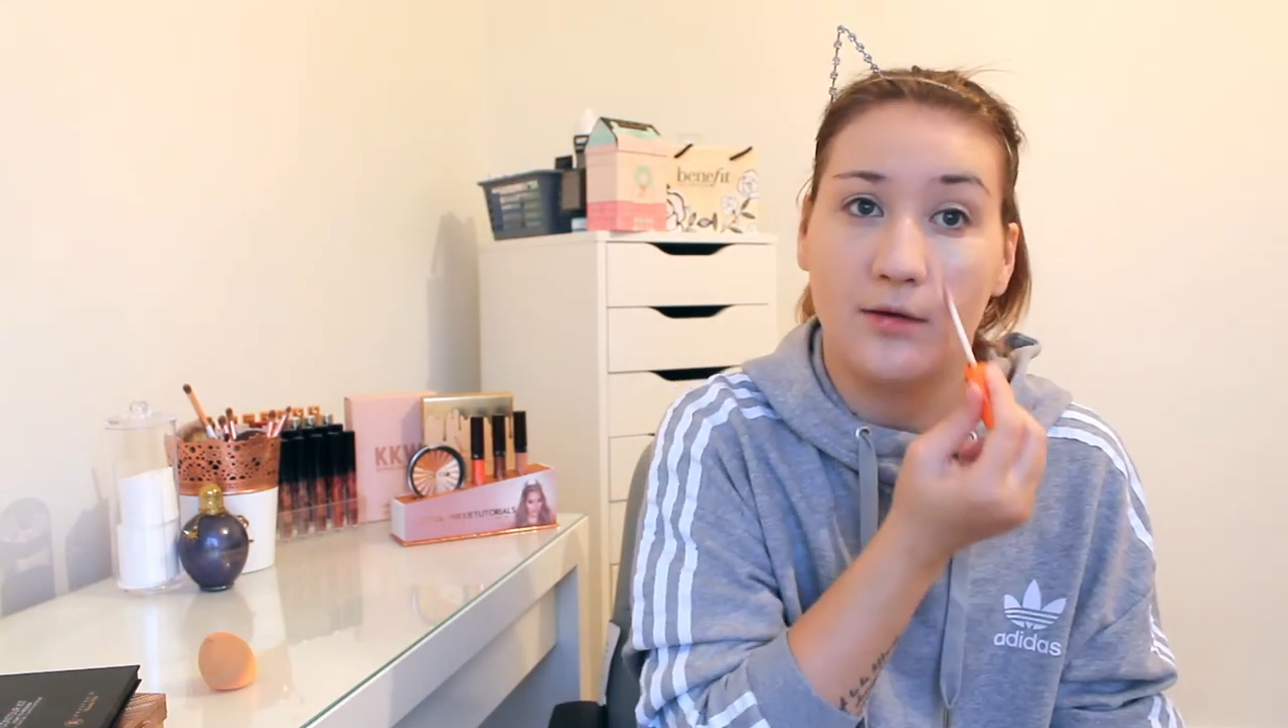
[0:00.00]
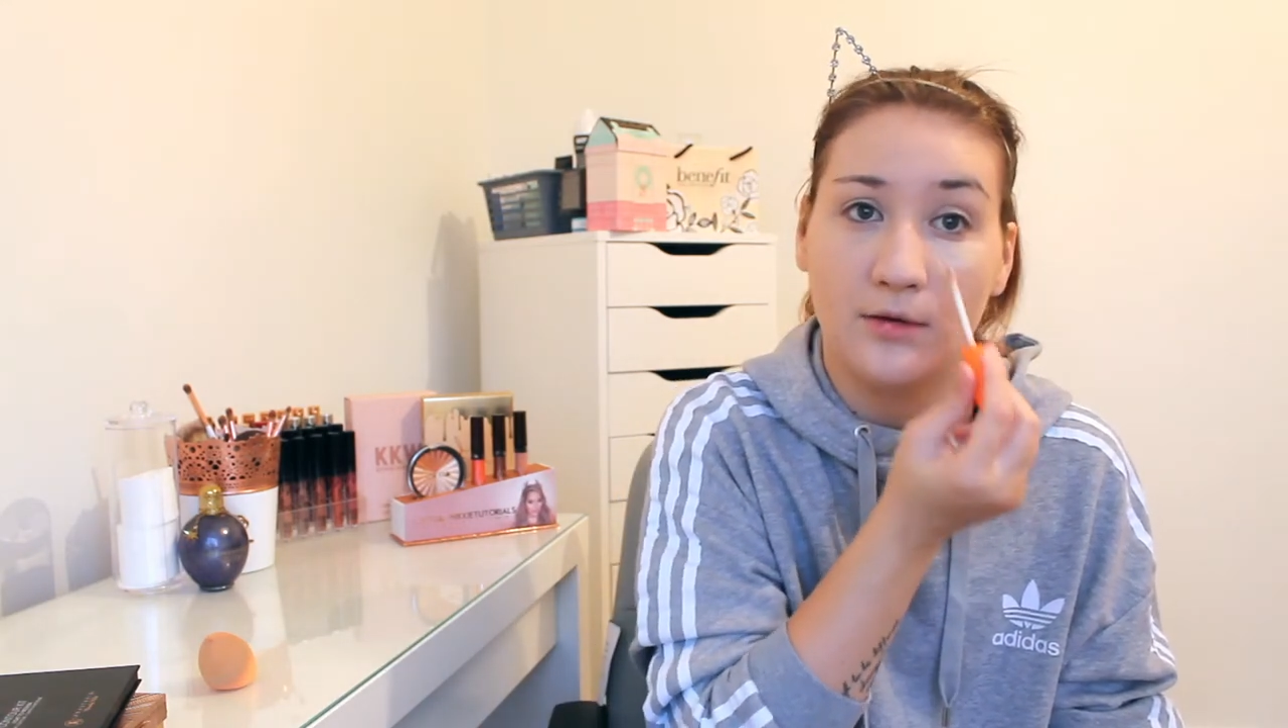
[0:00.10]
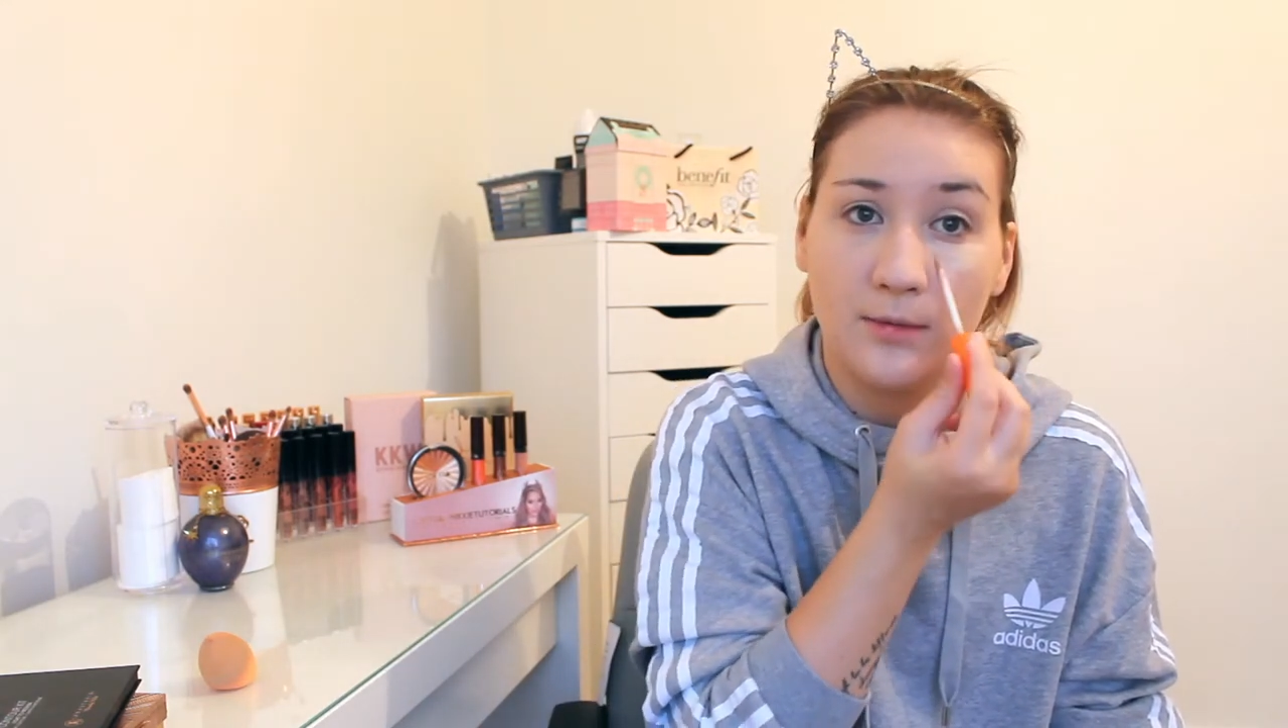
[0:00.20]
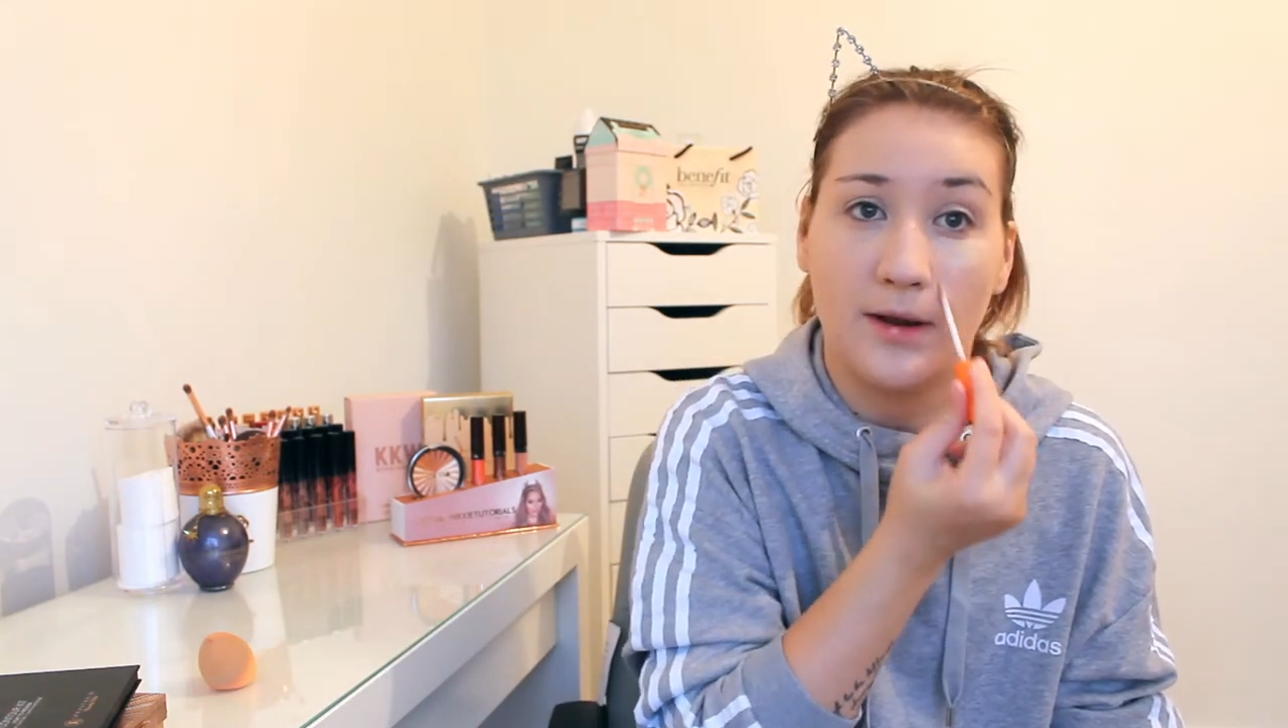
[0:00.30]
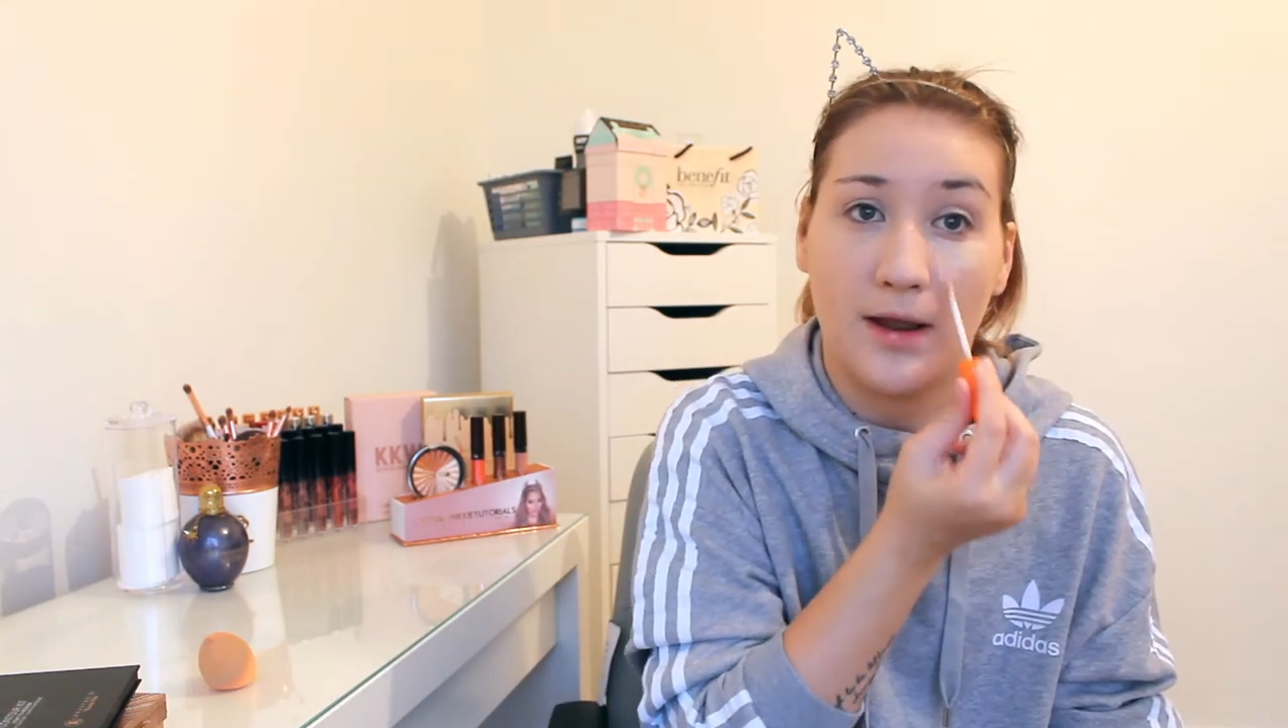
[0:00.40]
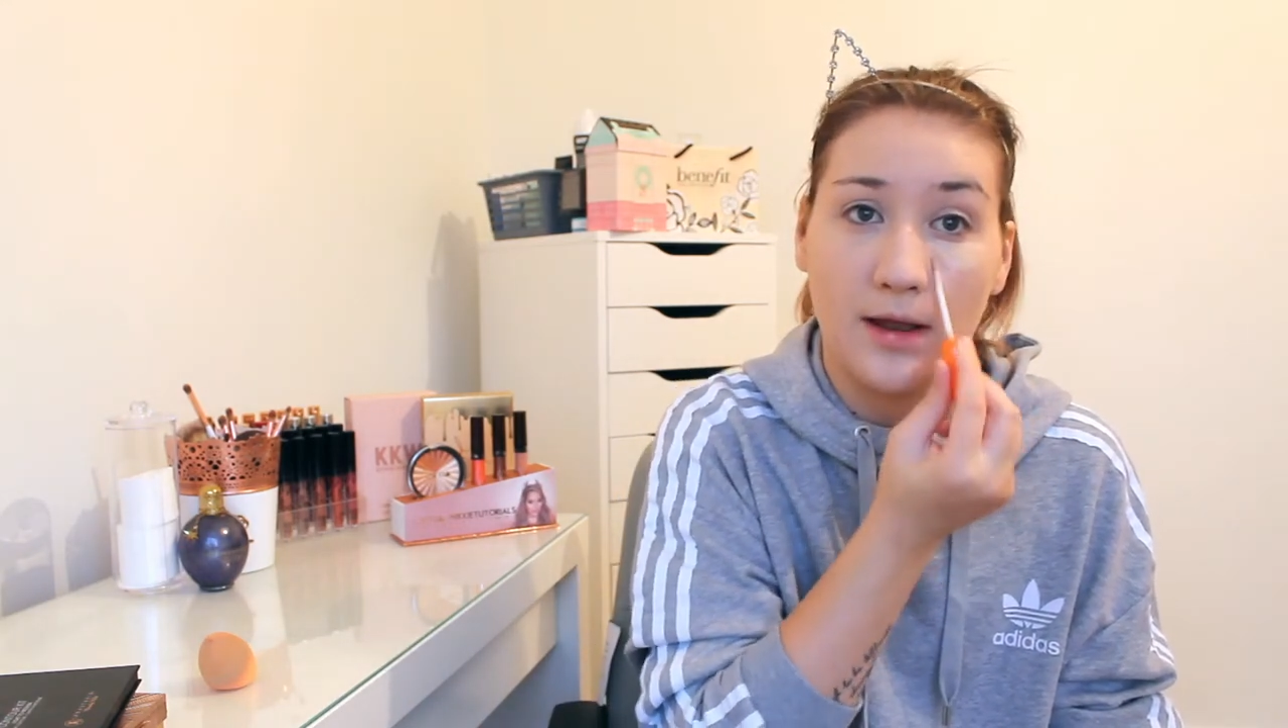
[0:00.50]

under my